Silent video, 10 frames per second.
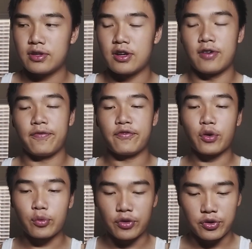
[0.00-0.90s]
you know,
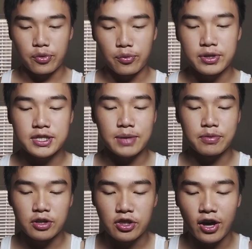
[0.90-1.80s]
filled with
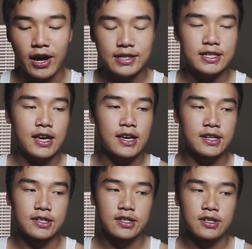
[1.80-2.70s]
wisdom, good thoughts,
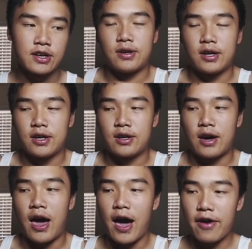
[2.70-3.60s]
and
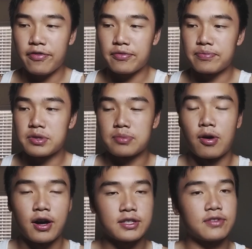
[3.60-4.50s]
have
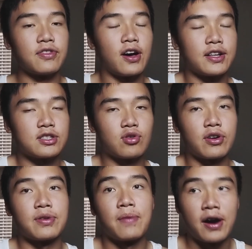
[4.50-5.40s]
positive thoughts
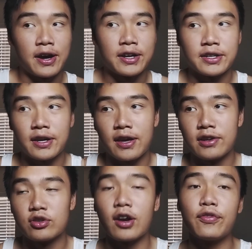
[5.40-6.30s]
throughout your mind,
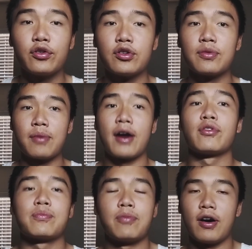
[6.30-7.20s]
and try to fill your
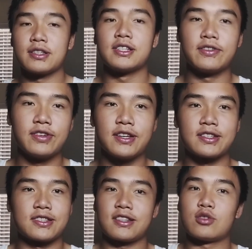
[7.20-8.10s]
mind with positivity,
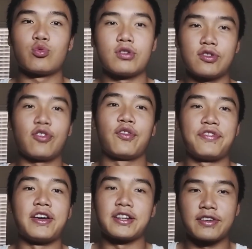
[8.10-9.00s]
because this world's
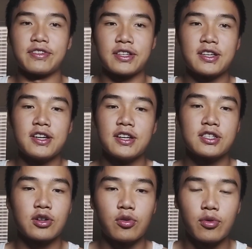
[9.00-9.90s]
filled with negativity.
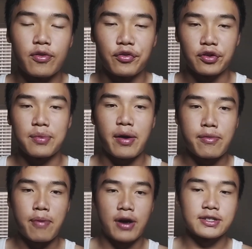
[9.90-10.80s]
So fill your
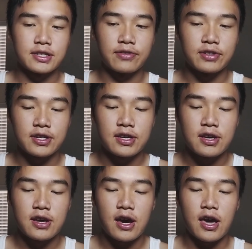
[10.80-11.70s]
mind with
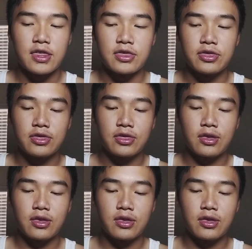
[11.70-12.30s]
positivity and